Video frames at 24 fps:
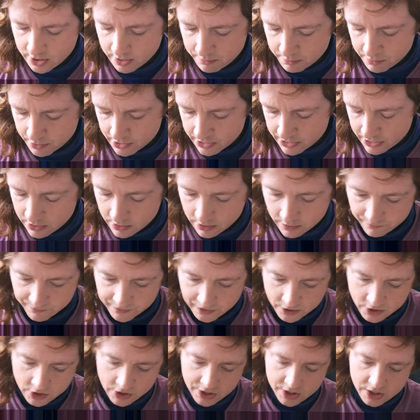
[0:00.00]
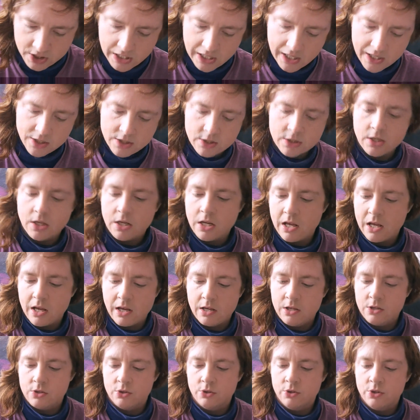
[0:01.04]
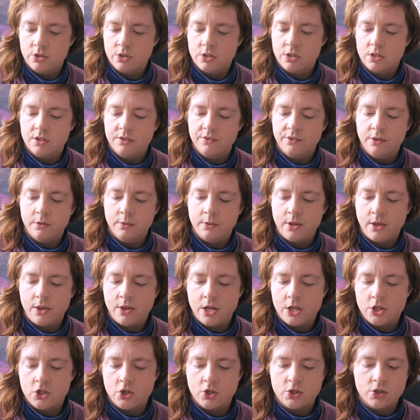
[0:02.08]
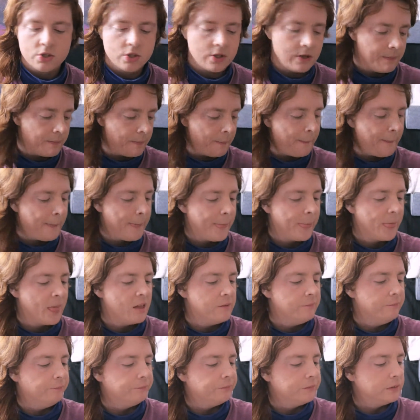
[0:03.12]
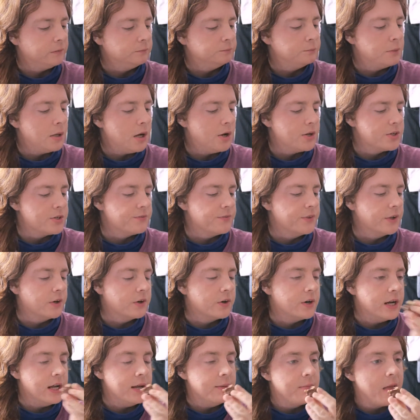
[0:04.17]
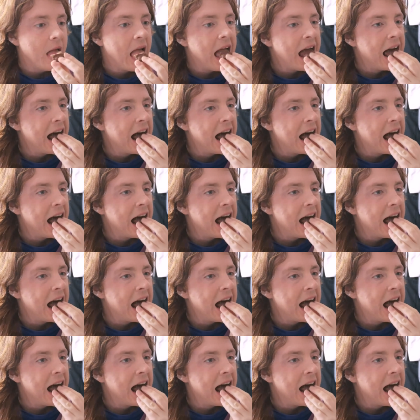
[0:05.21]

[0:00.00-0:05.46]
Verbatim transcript: in, but I can't actually taste any hazelnuts. I don't know whether they're just part of the cream.